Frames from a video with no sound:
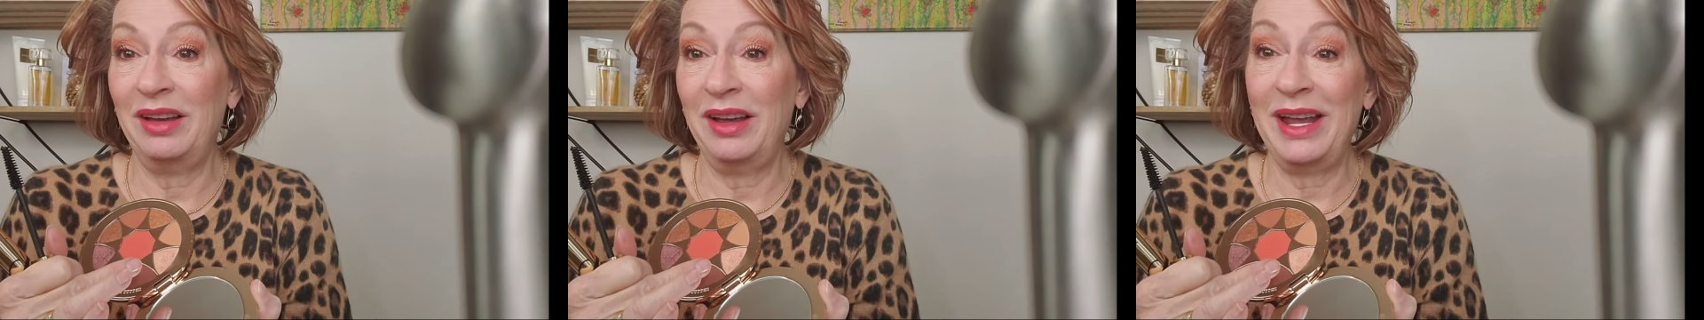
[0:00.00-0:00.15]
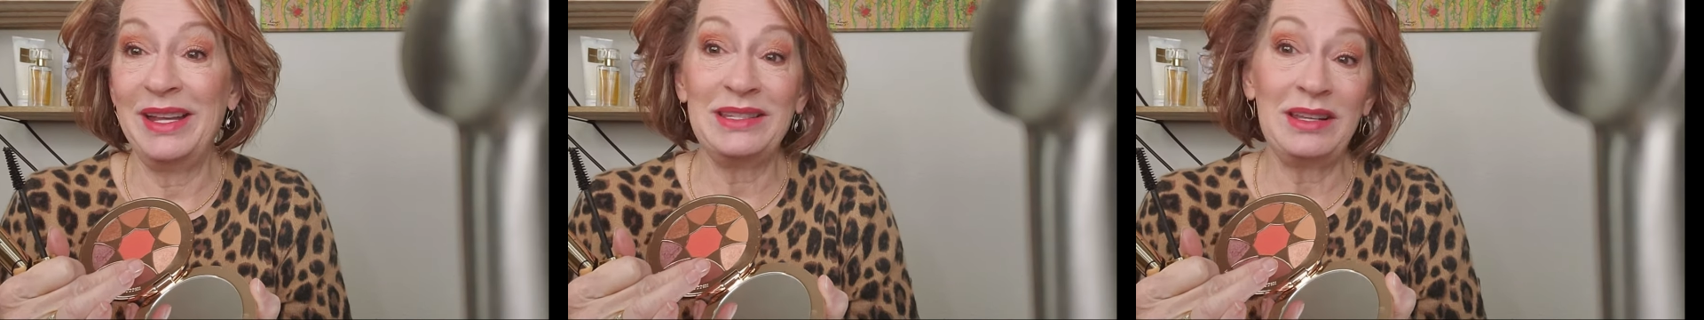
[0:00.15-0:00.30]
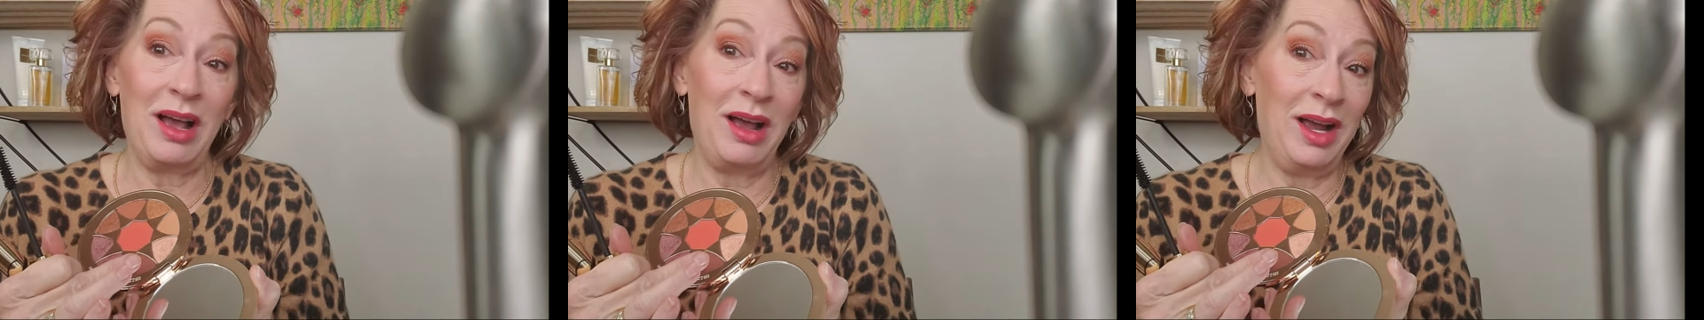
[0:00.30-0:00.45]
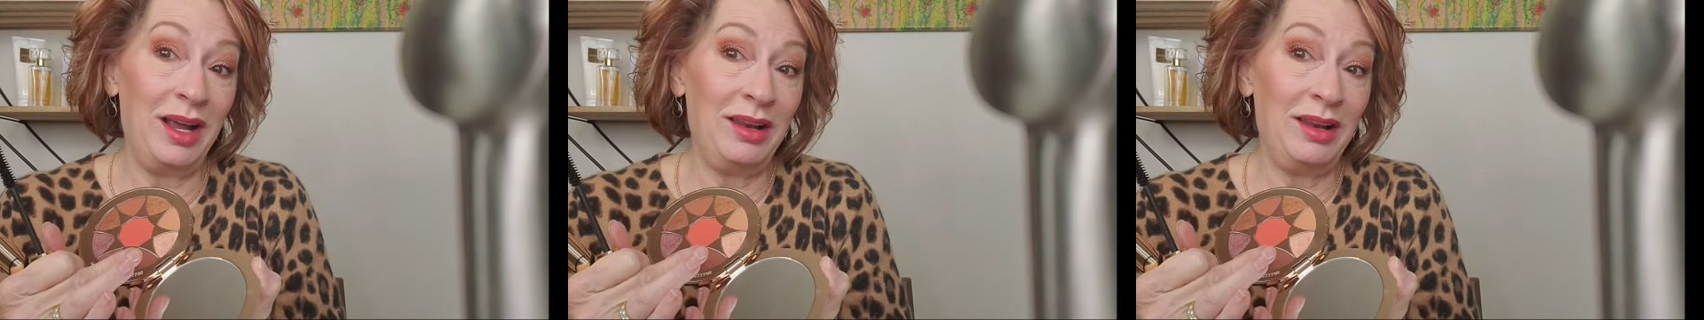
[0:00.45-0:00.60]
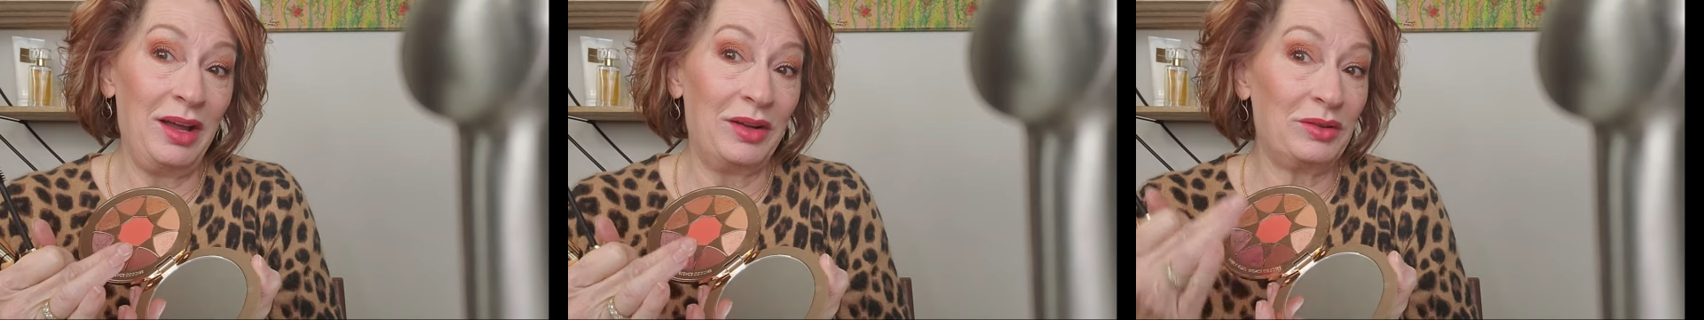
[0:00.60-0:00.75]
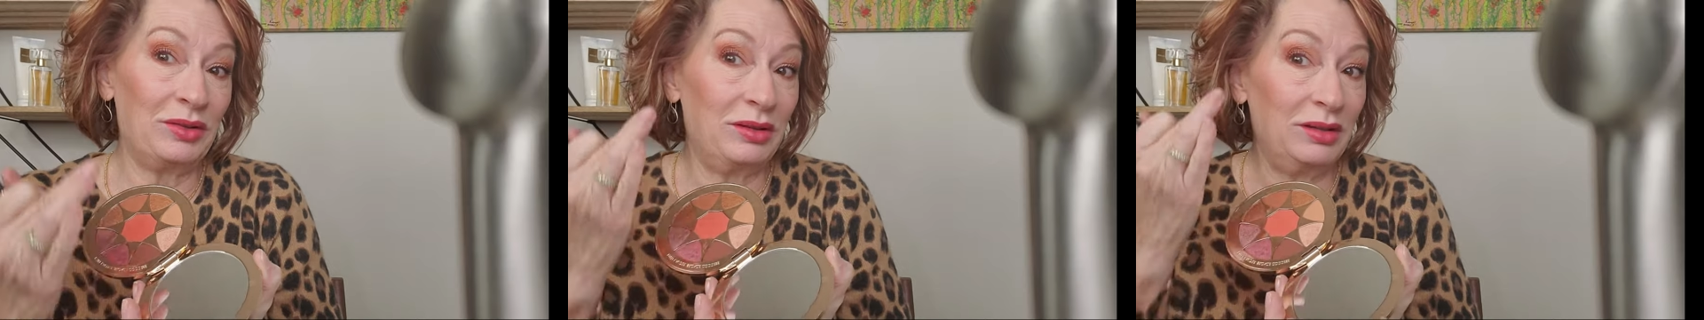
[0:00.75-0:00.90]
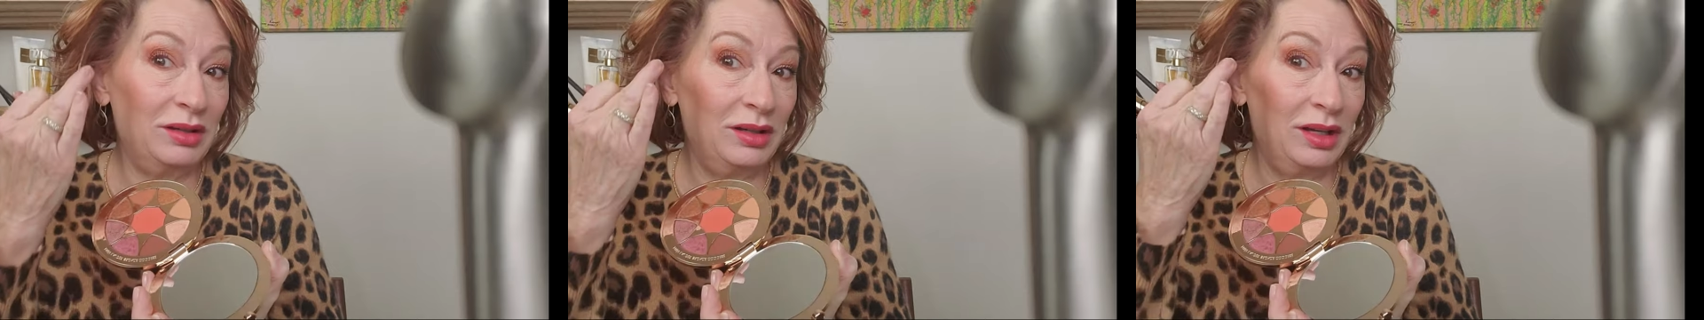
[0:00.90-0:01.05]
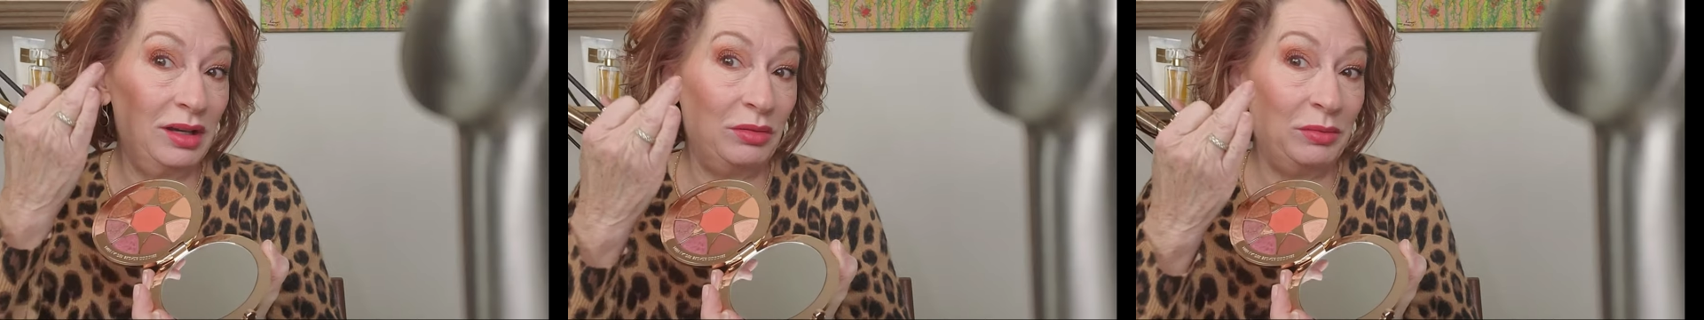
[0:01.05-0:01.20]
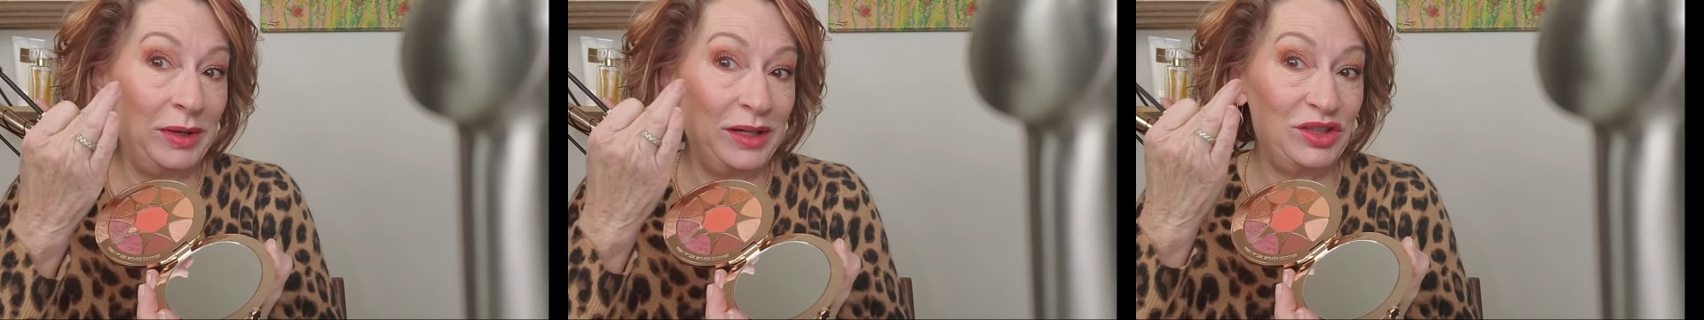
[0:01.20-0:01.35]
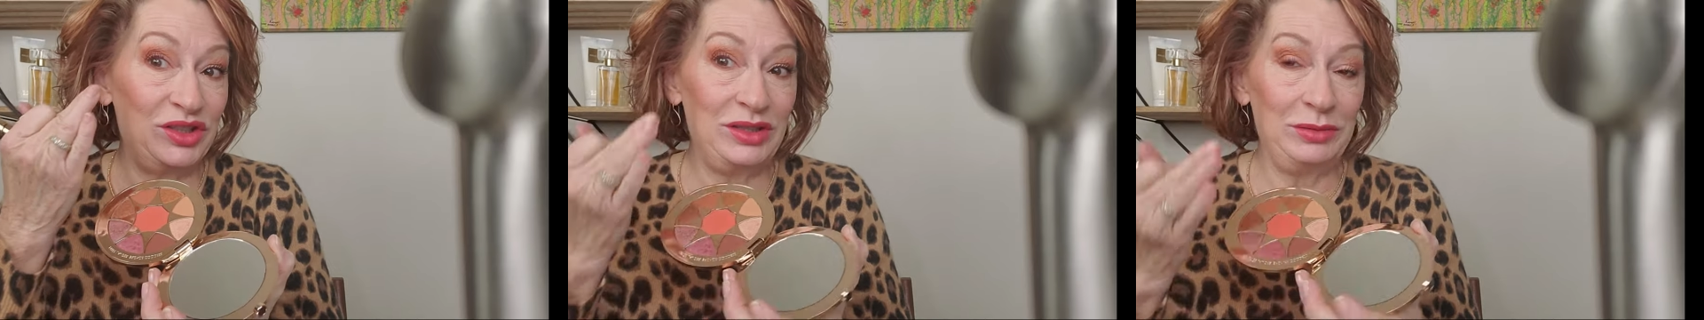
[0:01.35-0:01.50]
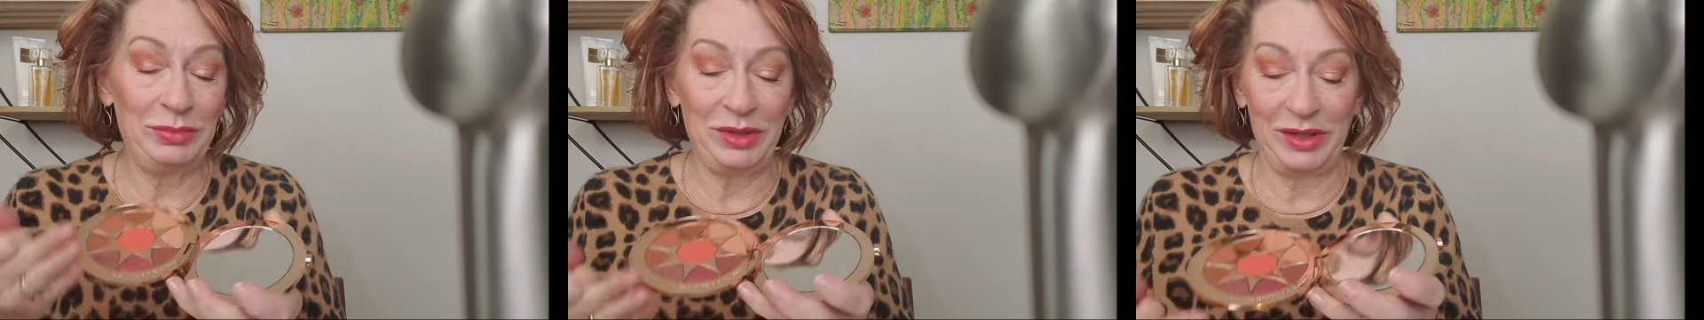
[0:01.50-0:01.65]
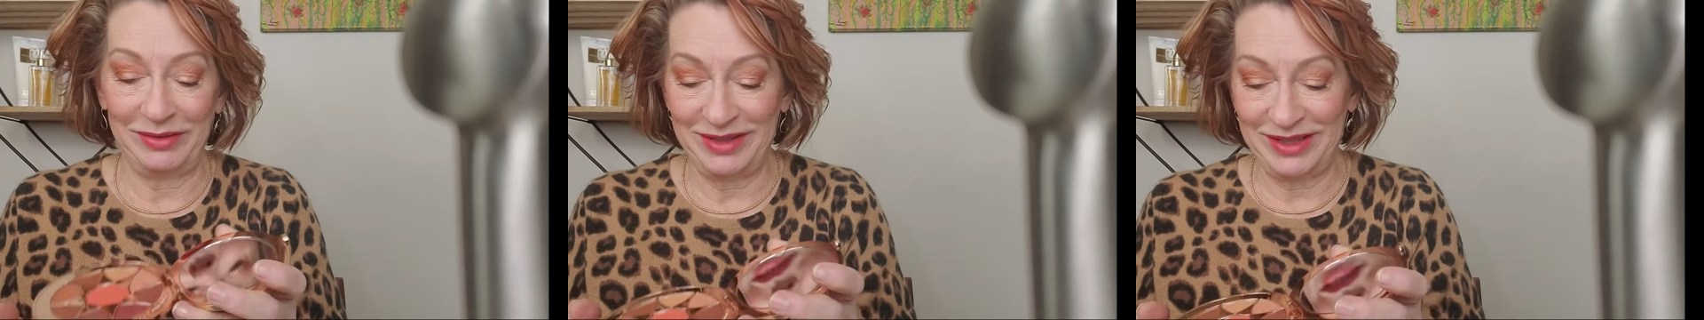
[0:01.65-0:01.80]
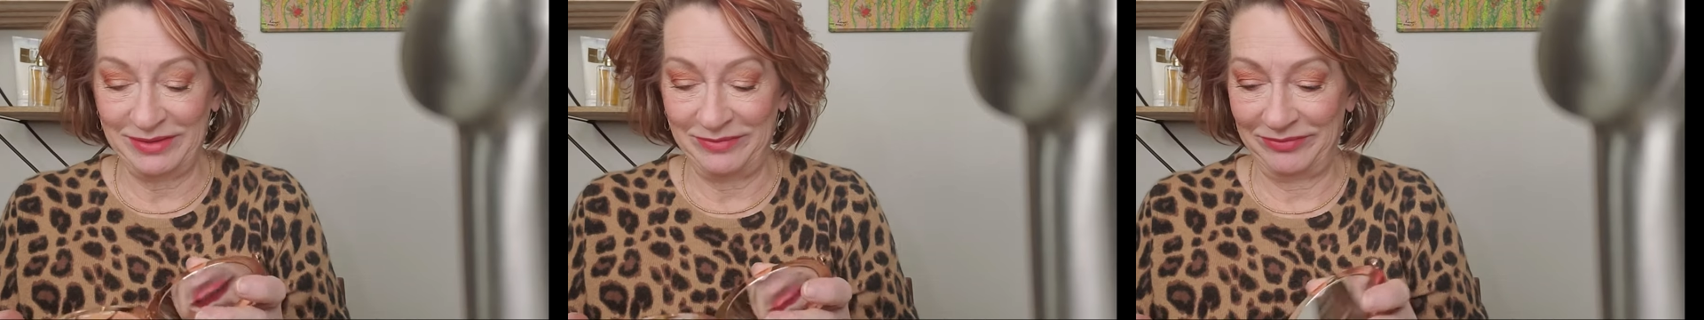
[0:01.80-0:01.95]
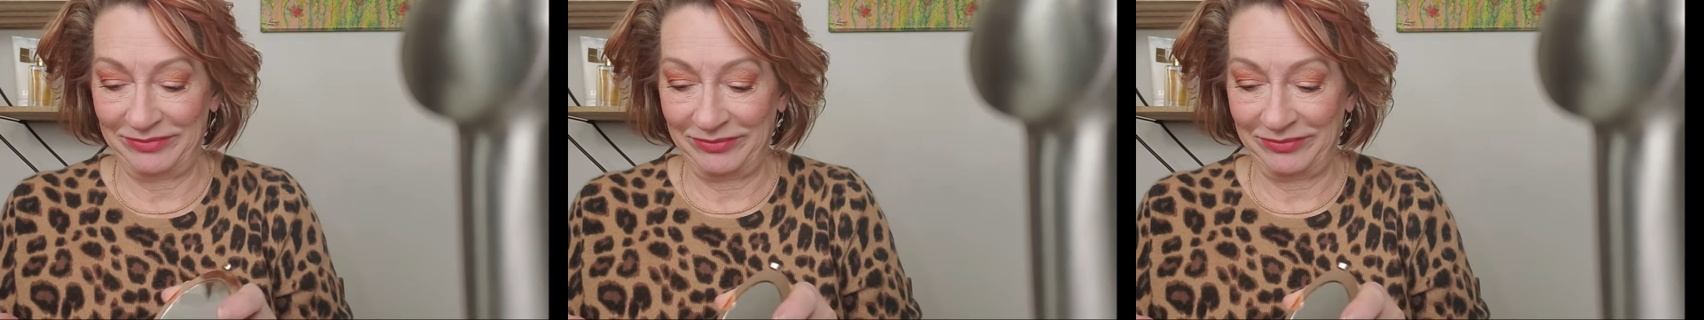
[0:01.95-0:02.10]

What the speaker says: as a highlighter on my cheekbones.